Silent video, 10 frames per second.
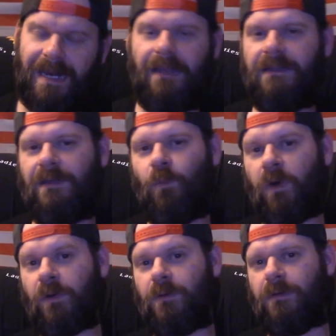alien
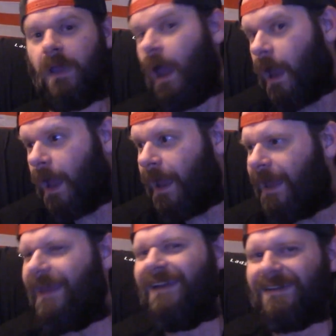world,
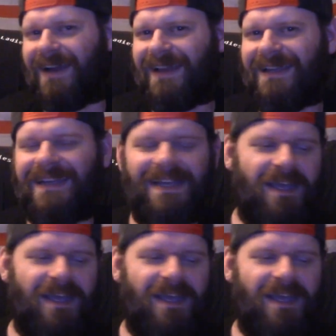right?